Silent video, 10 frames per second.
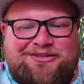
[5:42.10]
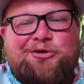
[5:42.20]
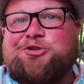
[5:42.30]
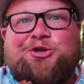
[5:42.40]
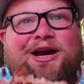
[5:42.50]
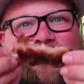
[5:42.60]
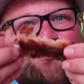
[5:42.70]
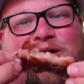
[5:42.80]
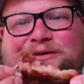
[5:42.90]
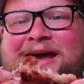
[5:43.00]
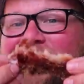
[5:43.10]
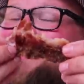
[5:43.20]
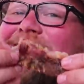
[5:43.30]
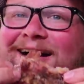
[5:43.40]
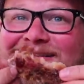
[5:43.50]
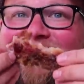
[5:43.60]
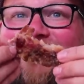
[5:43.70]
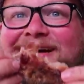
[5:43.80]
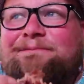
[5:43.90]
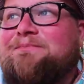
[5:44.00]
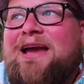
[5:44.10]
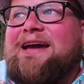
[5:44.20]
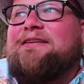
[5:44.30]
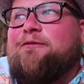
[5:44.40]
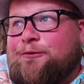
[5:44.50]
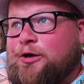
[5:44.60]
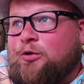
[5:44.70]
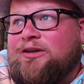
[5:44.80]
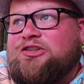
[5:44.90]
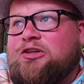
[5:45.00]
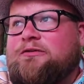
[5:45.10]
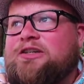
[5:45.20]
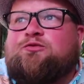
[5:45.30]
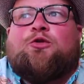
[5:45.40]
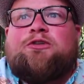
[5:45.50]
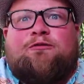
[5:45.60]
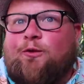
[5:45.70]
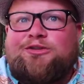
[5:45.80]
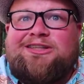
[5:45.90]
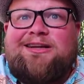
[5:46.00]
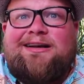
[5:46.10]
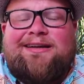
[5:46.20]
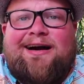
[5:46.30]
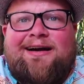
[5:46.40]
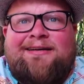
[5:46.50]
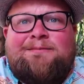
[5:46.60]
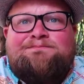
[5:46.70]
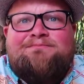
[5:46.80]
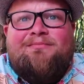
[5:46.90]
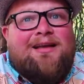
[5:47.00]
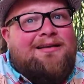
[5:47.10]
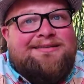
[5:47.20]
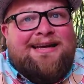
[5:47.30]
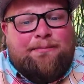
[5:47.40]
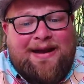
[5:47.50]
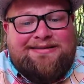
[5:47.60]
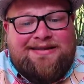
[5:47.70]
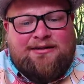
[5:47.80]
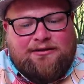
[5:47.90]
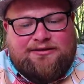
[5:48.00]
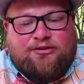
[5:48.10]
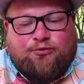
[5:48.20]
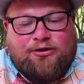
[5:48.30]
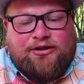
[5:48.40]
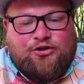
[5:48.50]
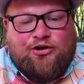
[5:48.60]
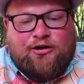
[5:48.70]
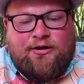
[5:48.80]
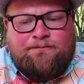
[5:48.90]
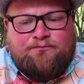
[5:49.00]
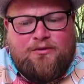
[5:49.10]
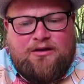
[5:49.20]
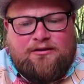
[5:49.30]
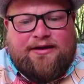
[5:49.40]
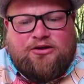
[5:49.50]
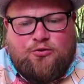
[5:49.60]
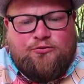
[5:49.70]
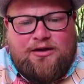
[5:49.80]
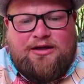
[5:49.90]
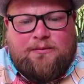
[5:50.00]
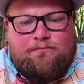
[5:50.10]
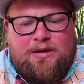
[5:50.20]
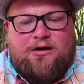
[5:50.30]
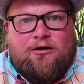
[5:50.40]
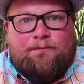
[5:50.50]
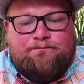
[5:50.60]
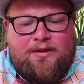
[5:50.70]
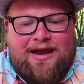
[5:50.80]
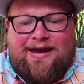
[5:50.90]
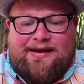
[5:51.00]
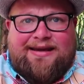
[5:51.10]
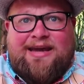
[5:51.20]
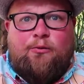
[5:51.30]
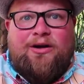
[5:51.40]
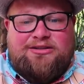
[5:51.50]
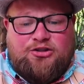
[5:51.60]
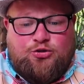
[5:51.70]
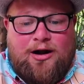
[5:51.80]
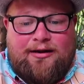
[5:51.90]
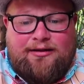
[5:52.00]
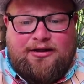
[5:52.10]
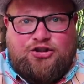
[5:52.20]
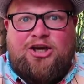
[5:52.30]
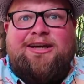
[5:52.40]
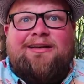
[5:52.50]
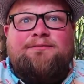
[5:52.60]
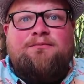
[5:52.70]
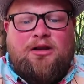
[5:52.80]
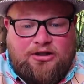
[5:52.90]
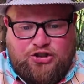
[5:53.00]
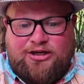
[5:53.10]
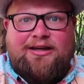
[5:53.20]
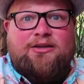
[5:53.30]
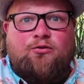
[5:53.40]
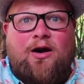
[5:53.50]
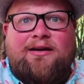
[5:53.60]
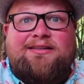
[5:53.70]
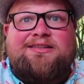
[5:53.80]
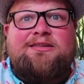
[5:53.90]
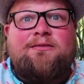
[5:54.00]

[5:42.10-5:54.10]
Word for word: So strange, but hey, I like it. And for quick service for only $14.99, it's not a bad deal. It's a really good, like unique meal. And I can't wait to try the chicken, the chicken and the rice.